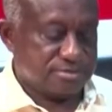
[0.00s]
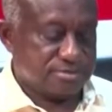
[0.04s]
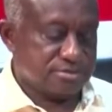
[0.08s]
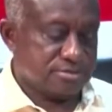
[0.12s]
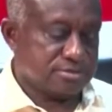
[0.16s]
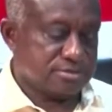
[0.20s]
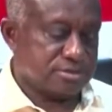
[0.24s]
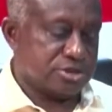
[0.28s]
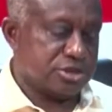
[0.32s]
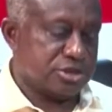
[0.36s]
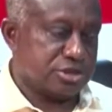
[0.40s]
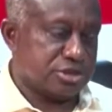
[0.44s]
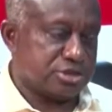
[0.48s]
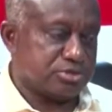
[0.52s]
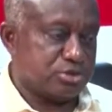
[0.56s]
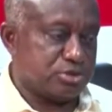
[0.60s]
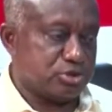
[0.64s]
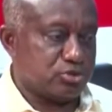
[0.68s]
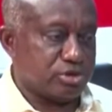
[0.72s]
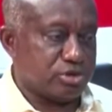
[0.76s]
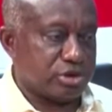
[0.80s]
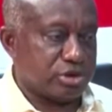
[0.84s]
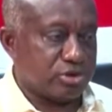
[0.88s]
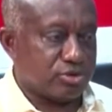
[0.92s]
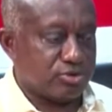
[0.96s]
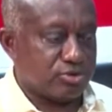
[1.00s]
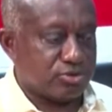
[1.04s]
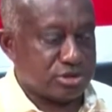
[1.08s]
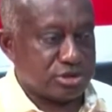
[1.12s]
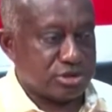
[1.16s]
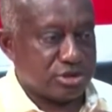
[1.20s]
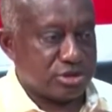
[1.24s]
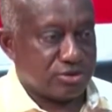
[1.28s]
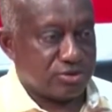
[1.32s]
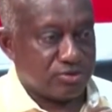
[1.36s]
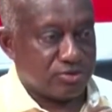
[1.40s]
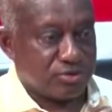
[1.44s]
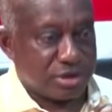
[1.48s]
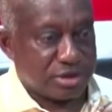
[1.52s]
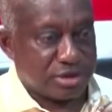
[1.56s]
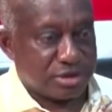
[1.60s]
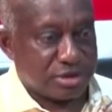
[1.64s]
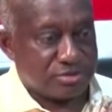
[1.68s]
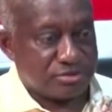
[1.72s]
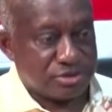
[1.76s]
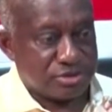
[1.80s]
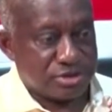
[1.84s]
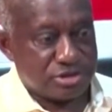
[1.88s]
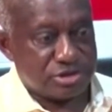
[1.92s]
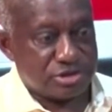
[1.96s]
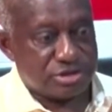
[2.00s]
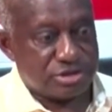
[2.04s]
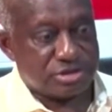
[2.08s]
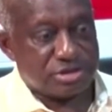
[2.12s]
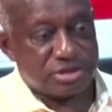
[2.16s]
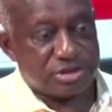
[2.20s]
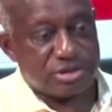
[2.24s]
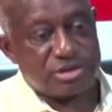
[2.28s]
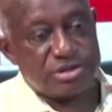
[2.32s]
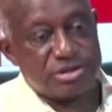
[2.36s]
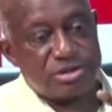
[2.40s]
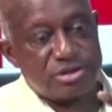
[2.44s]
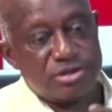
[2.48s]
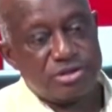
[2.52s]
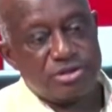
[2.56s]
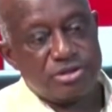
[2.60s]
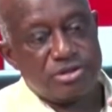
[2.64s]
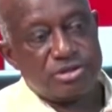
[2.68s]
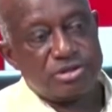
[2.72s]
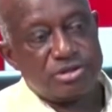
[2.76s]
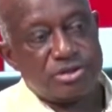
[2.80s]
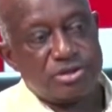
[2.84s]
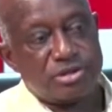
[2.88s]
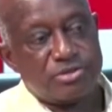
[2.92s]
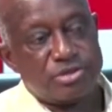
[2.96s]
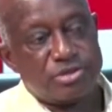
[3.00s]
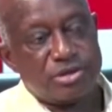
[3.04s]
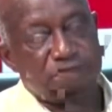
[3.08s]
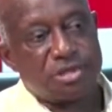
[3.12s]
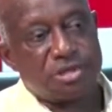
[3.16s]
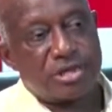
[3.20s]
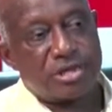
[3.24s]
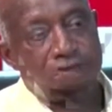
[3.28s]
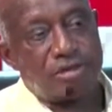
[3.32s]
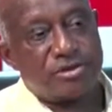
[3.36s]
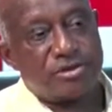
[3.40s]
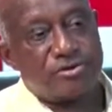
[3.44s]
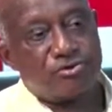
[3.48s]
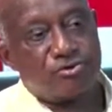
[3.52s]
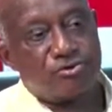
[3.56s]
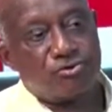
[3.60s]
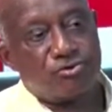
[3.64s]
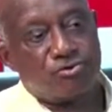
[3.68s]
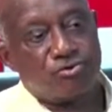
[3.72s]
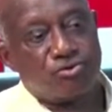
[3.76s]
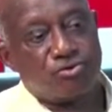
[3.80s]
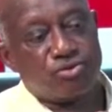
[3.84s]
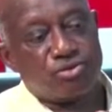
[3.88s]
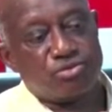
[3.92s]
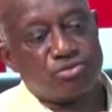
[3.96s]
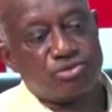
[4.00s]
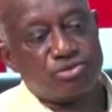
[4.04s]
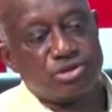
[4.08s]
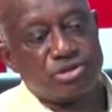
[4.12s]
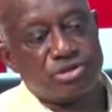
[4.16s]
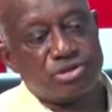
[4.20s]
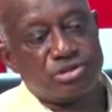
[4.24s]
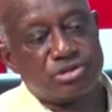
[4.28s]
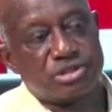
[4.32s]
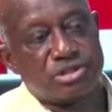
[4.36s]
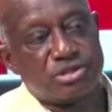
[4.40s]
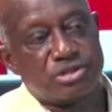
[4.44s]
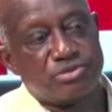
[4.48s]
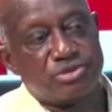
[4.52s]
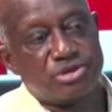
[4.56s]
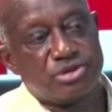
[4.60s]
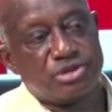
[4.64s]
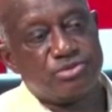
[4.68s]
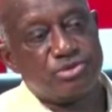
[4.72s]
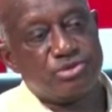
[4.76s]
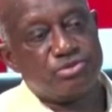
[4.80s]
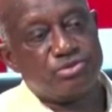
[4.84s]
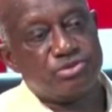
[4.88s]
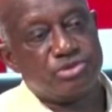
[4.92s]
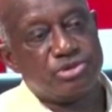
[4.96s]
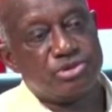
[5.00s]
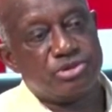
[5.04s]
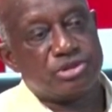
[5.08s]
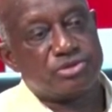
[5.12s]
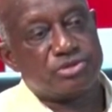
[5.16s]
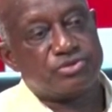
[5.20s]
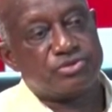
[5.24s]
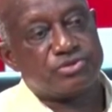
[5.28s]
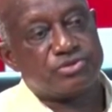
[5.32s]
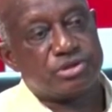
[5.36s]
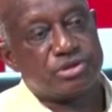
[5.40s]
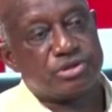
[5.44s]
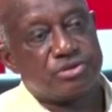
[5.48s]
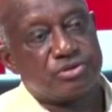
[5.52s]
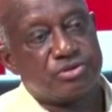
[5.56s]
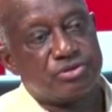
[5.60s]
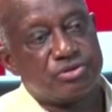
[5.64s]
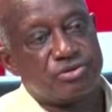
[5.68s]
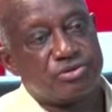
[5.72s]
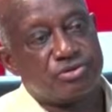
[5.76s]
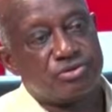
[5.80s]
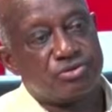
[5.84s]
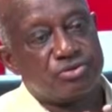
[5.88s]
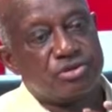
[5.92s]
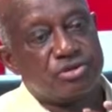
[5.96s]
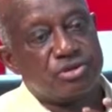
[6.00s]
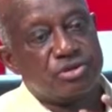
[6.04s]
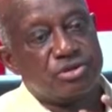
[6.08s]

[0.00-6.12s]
Need me do a honey, your honour, meaning, sir. Ye better your young con, meaning your baby be a tree uncle.